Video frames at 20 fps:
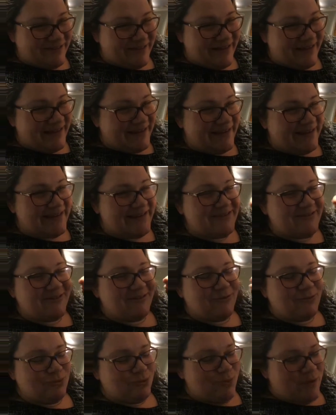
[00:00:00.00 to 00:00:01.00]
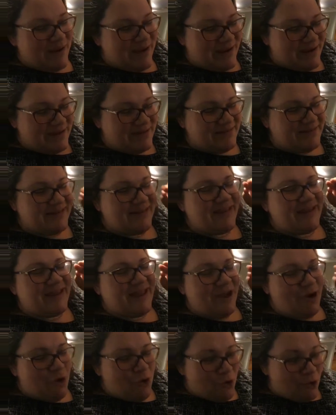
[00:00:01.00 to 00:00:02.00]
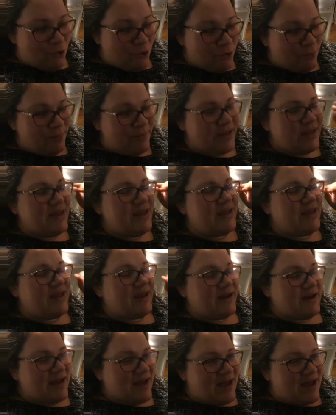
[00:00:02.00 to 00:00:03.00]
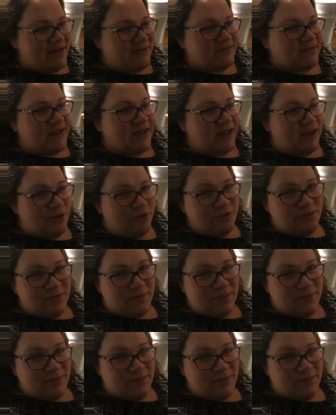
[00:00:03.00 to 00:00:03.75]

Like, just wait till I get home and have a healthy